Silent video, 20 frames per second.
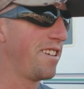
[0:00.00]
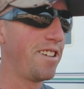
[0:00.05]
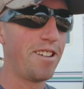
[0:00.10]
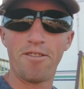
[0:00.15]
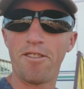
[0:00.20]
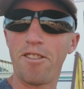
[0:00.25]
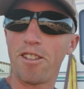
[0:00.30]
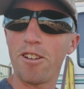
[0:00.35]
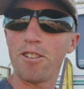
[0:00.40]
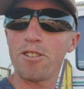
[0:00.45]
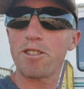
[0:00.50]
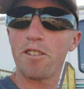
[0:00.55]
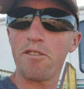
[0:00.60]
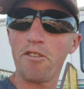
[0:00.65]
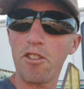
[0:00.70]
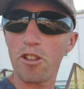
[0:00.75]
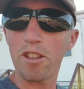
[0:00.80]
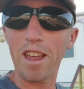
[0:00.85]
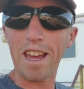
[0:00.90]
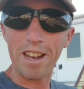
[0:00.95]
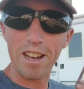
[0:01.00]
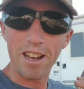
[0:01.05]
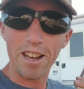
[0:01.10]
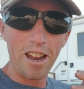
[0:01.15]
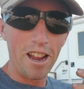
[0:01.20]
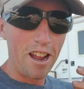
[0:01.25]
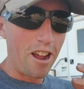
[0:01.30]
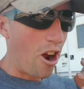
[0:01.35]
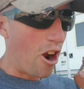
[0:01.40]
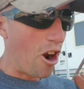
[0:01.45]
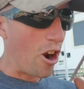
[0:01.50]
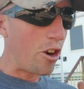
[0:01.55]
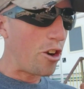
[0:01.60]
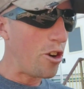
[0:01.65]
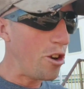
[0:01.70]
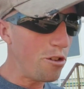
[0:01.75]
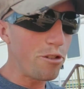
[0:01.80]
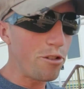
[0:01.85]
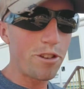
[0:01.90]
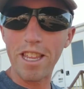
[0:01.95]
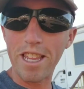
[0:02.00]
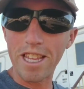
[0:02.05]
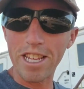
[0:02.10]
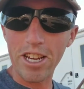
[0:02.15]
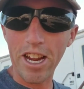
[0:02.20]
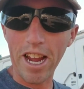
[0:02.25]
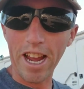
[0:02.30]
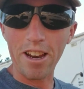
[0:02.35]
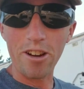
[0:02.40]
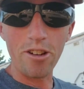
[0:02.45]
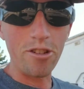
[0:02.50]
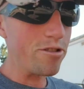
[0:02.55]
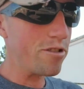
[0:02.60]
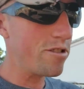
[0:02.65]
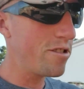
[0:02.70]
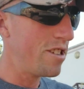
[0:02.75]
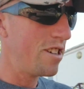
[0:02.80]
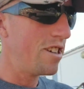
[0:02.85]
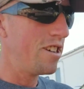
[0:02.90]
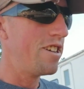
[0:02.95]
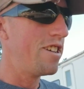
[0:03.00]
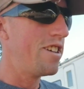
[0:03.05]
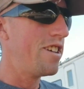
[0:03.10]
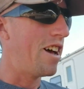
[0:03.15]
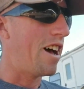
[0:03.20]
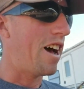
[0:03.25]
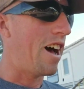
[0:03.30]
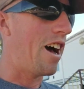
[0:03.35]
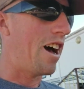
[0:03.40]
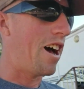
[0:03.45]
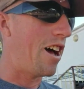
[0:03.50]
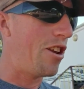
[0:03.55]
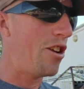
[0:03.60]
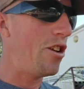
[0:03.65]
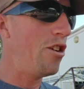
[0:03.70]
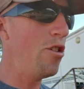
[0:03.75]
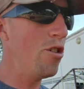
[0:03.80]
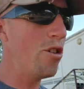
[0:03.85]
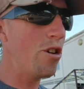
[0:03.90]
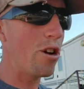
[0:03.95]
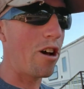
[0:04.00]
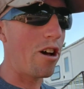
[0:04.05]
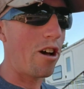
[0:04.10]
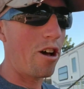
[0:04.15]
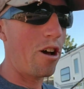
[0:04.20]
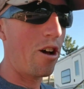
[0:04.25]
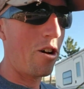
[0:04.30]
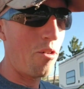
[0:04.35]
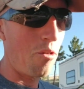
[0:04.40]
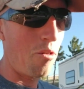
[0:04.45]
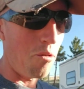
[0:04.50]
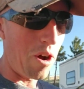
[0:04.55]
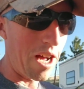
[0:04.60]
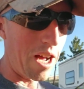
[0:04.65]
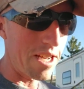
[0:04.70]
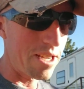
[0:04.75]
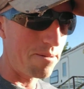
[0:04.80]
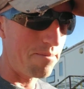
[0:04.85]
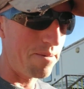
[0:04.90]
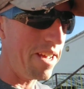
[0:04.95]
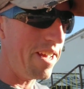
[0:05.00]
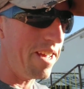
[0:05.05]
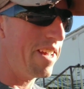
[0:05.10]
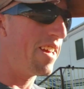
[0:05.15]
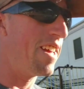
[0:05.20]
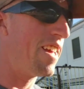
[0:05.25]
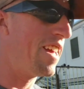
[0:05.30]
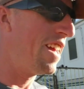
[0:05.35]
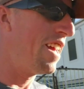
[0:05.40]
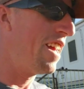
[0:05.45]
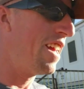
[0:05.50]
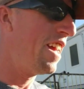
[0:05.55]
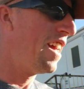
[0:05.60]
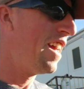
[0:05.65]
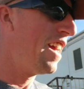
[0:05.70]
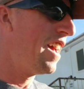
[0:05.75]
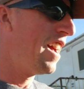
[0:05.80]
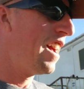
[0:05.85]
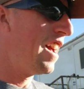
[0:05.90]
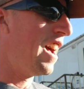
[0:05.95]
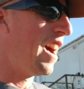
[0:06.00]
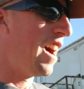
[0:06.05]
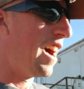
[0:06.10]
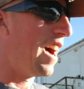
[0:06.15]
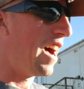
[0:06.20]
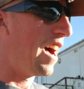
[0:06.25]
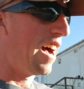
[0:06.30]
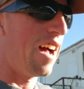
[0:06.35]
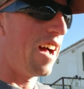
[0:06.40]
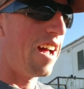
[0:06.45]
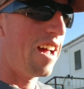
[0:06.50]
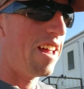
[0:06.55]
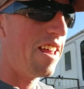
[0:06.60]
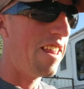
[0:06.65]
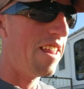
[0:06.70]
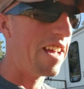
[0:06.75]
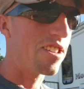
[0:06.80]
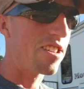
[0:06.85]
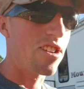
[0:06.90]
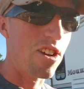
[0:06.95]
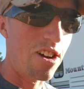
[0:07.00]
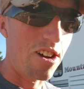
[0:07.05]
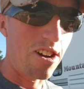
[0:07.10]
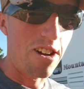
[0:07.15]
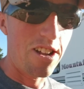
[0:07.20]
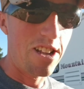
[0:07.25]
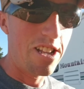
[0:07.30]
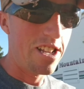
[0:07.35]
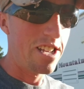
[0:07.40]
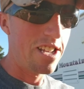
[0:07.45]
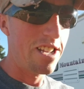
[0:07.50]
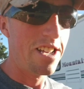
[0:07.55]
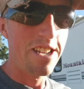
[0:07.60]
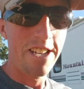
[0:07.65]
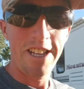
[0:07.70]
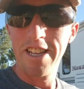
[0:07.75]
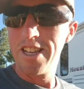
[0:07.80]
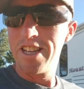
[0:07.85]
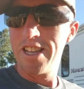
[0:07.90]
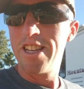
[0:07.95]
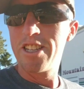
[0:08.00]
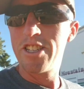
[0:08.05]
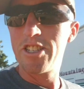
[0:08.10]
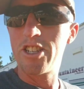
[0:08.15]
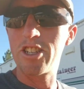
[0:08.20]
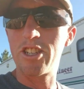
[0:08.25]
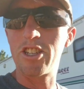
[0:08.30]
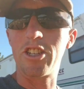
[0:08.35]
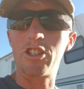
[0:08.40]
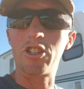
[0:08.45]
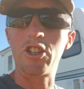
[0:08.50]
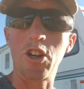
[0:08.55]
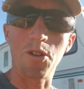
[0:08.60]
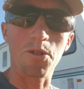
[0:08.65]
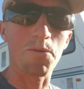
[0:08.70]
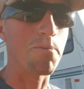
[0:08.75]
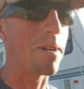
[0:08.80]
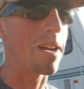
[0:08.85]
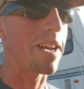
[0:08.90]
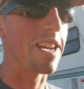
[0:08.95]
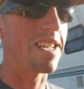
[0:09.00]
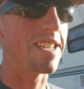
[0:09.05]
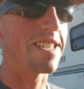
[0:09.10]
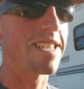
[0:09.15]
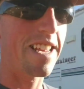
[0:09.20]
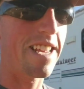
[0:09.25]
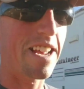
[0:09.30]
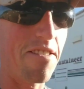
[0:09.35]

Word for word: For those of you that are new to the channel, uh, new to watching me, uh, that's all just a joke because